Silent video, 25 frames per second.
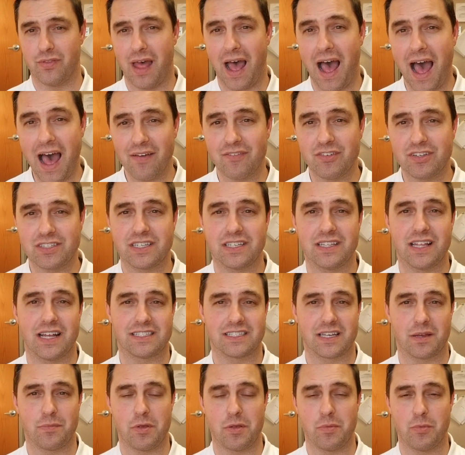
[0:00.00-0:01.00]
Obviously, that's
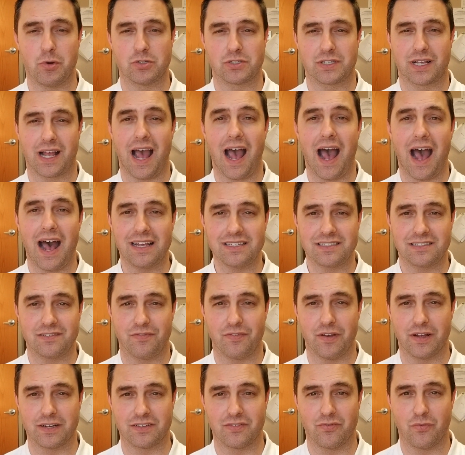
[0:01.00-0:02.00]
going to be the most
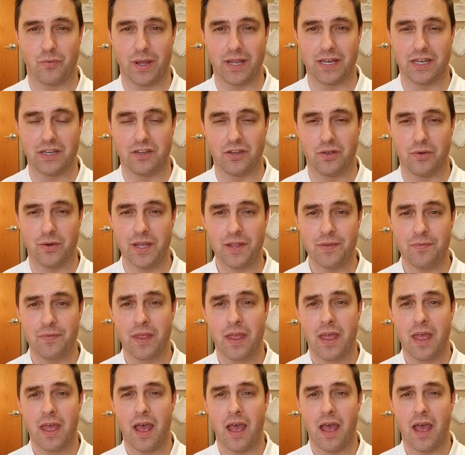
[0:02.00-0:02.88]
cost-effective way to do it.